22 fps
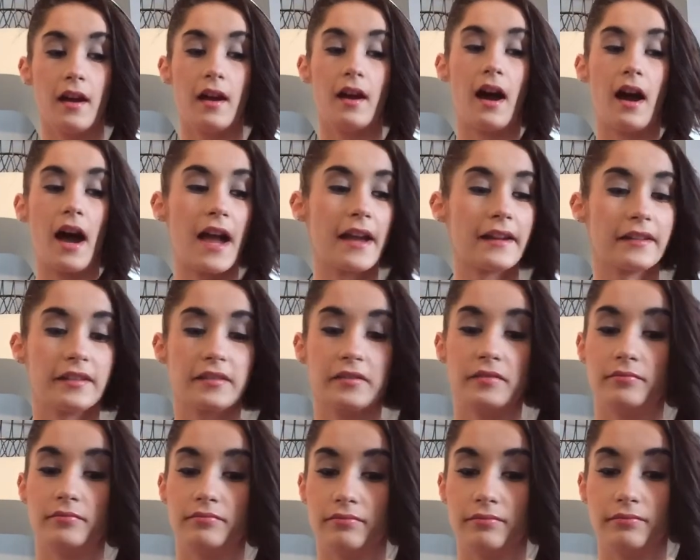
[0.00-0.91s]

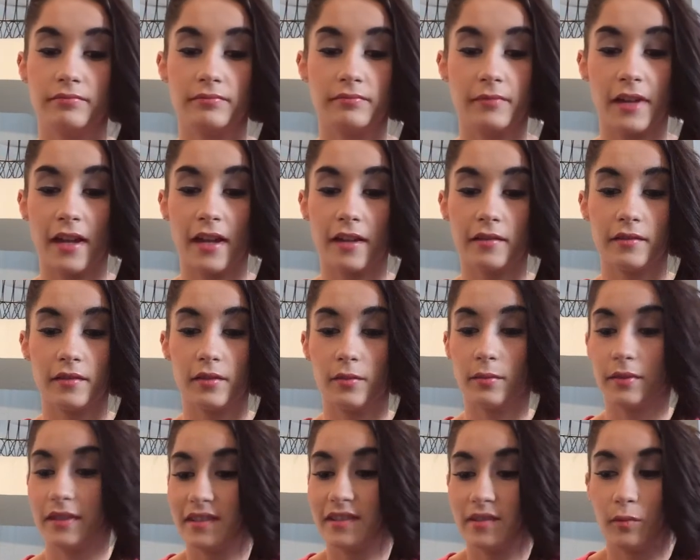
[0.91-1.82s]
The
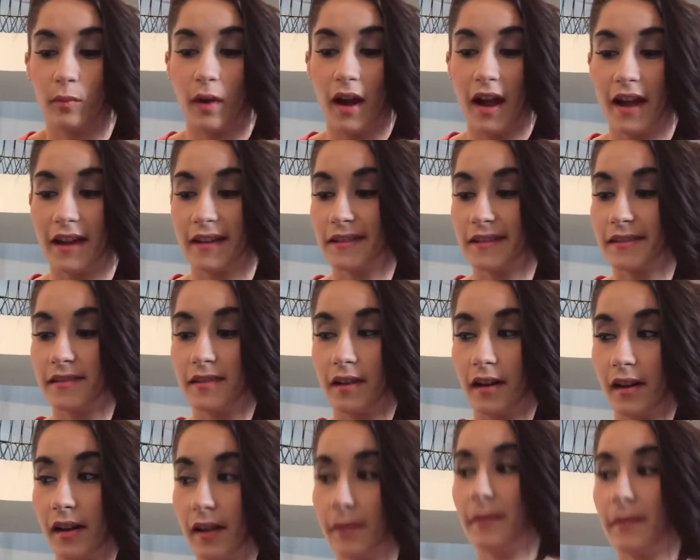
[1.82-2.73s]
reason why is
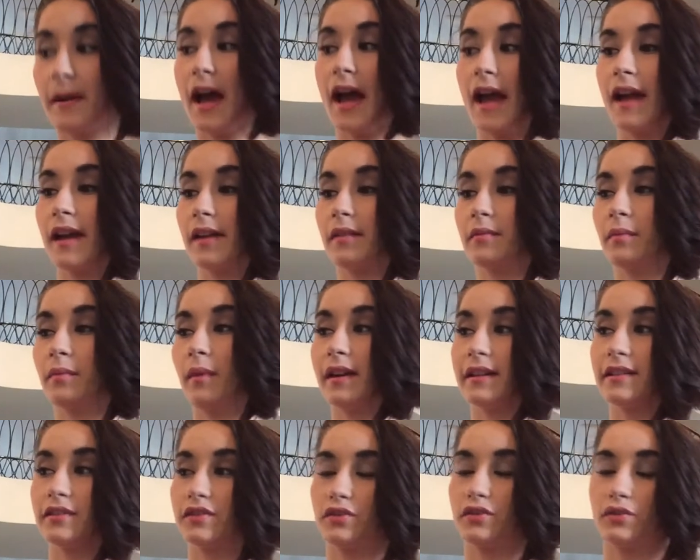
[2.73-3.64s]
I
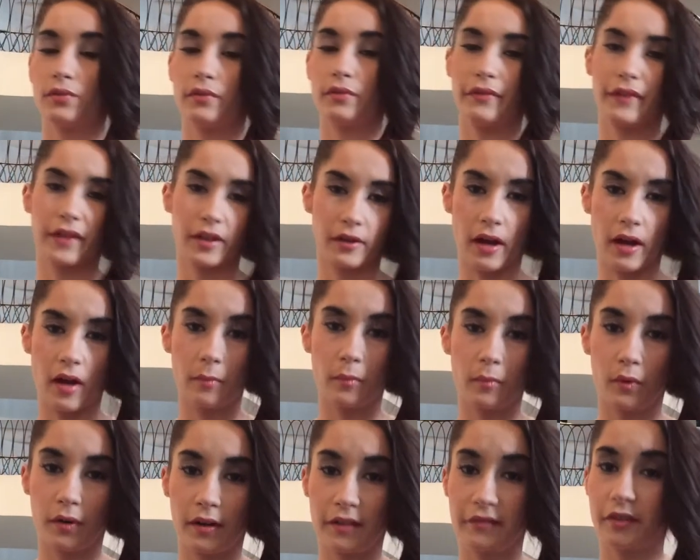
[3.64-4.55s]
wanted to figure out
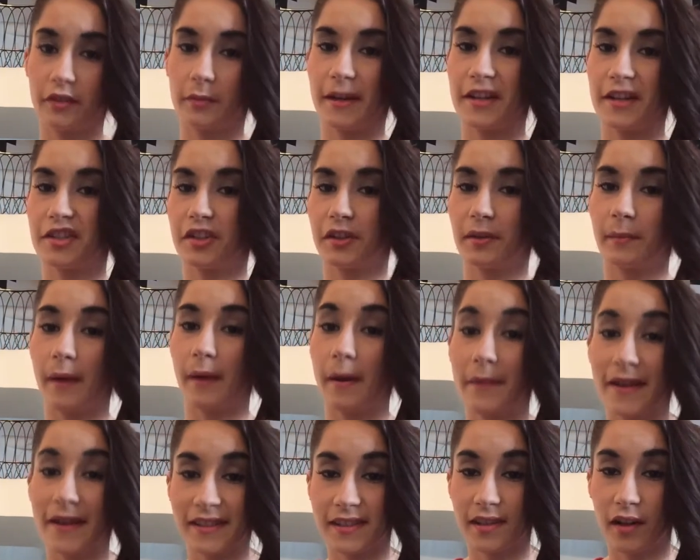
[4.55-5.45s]
more information about
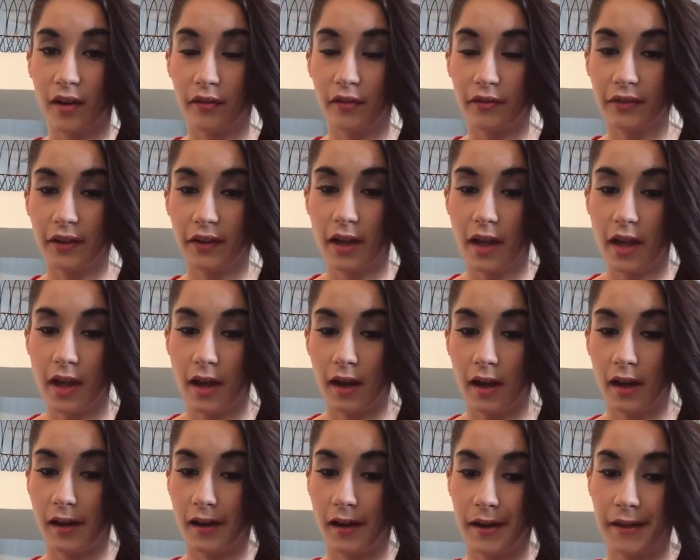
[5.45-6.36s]
myself,
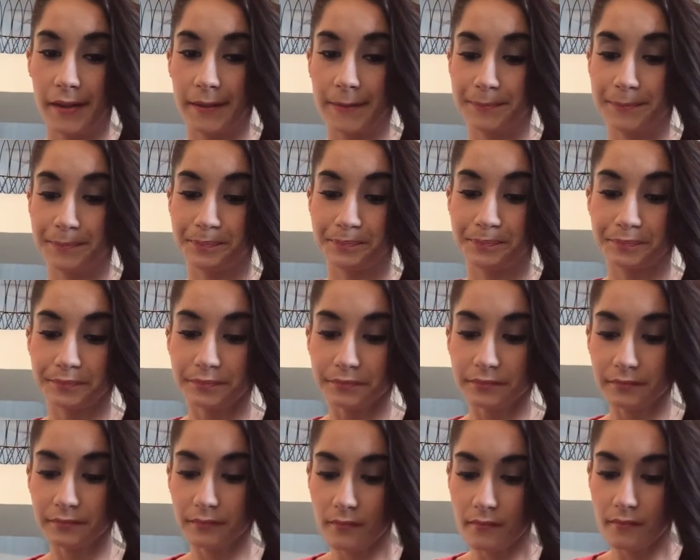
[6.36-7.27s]

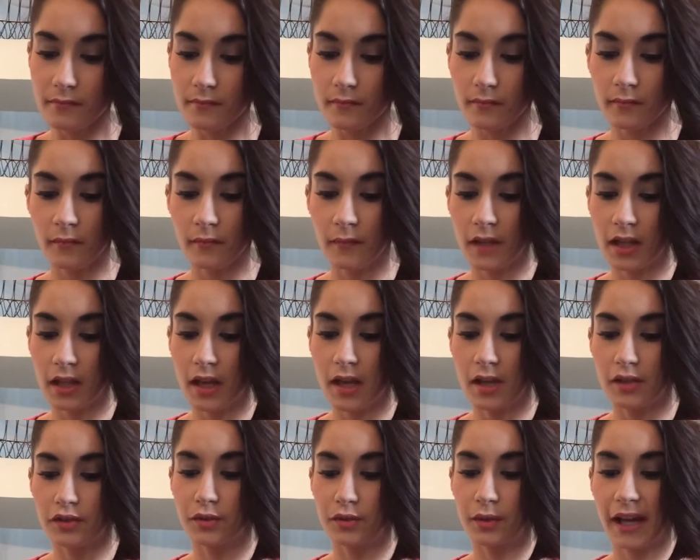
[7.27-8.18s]

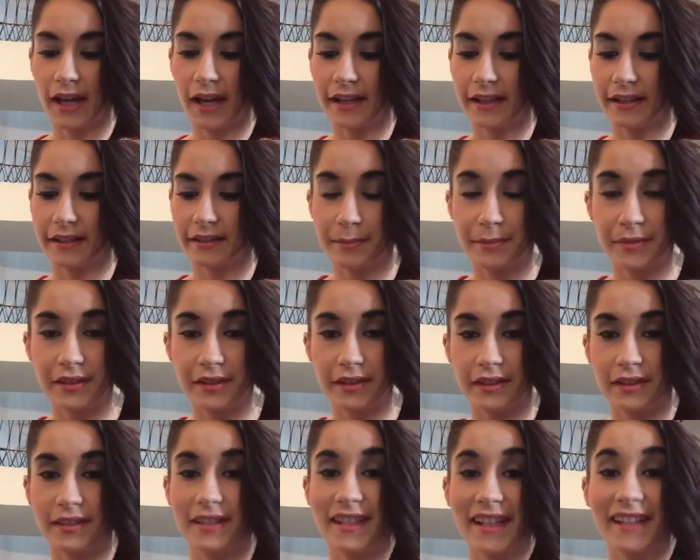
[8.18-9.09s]
to kind of
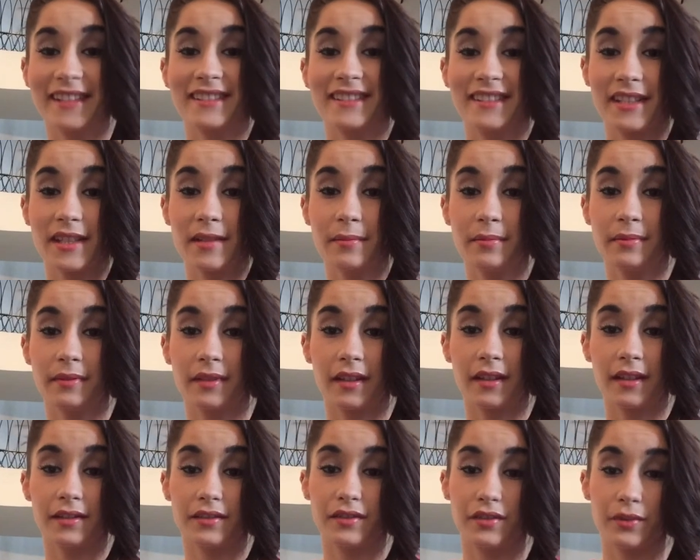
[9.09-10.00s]
dig deep
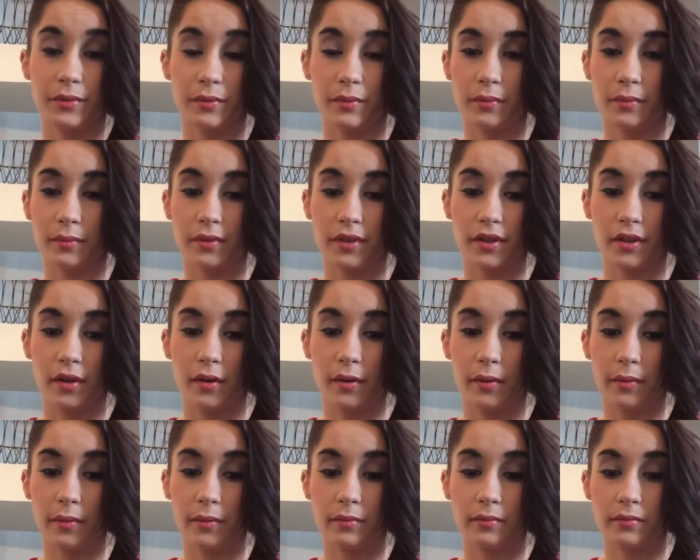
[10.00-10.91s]
into,
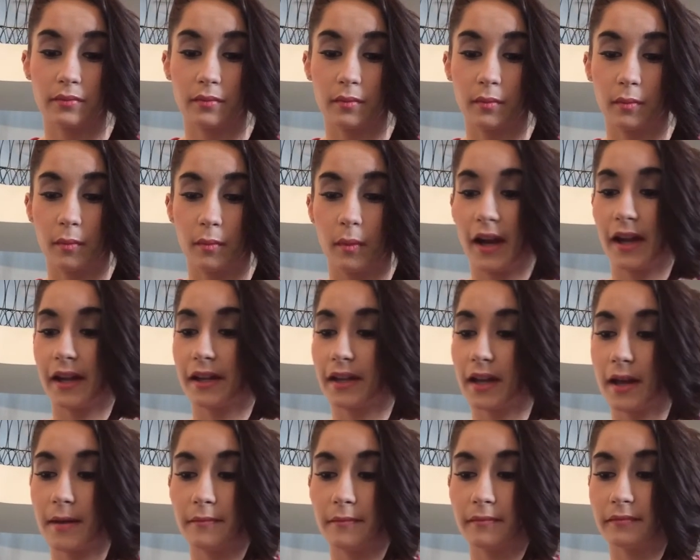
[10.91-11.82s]
why
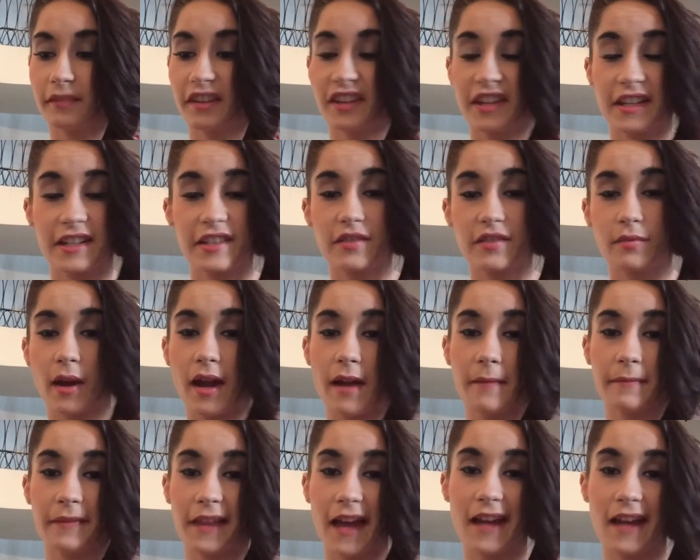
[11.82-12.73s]
I'm this, why
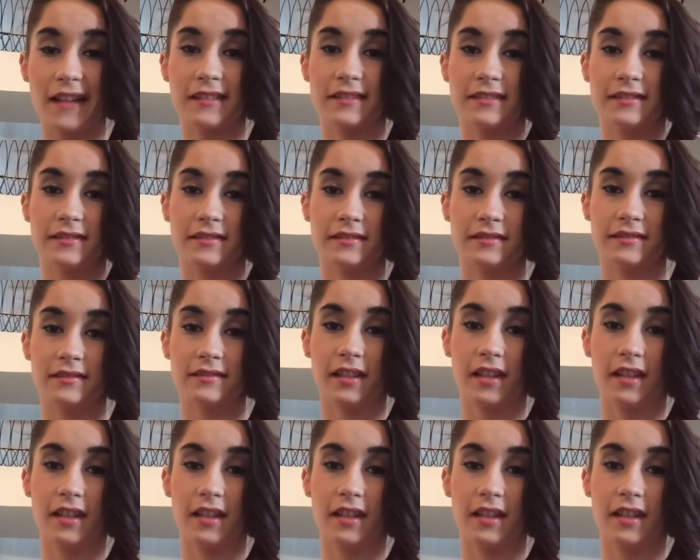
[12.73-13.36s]
I'm that, and